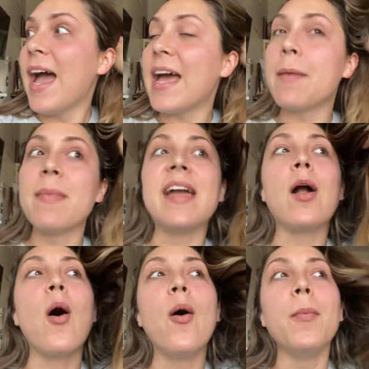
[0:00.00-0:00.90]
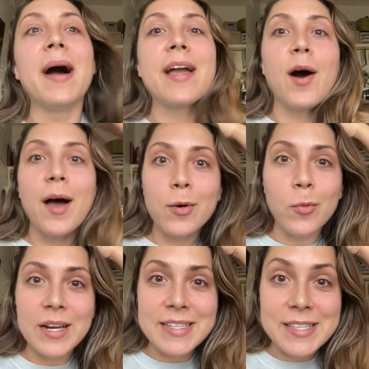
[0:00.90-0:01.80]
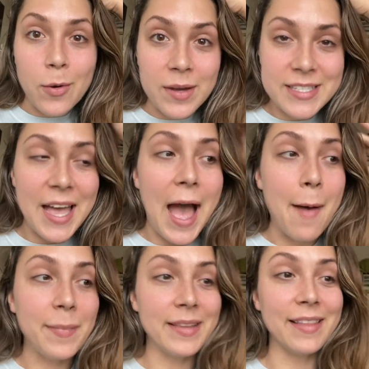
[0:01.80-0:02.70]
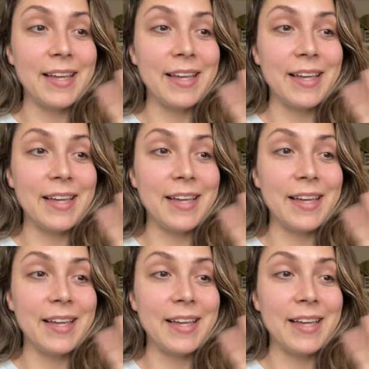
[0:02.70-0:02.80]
And I'm like, oh my God, what is going to happen?